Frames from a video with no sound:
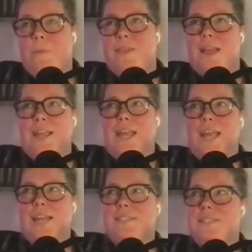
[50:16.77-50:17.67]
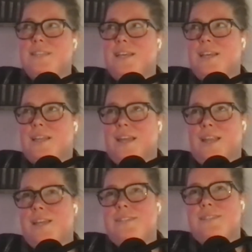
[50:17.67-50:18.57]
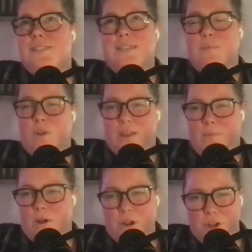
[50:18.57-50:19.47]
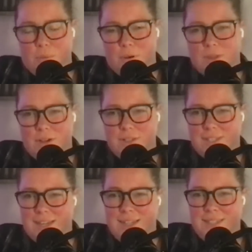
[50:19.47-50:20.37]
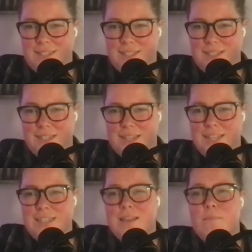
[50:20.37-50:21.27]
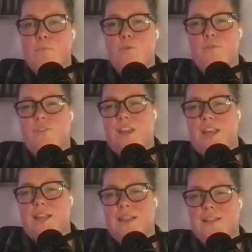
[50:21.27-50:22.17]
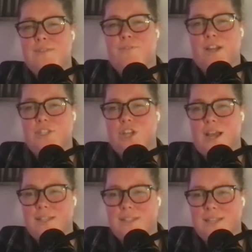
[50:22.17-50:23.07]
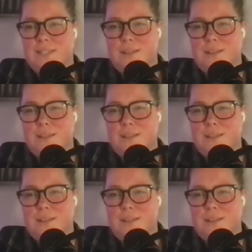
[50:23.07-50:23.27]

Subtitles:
well, but like it is in the same way that Mario Brothers is. It's not the movie that's a franchise.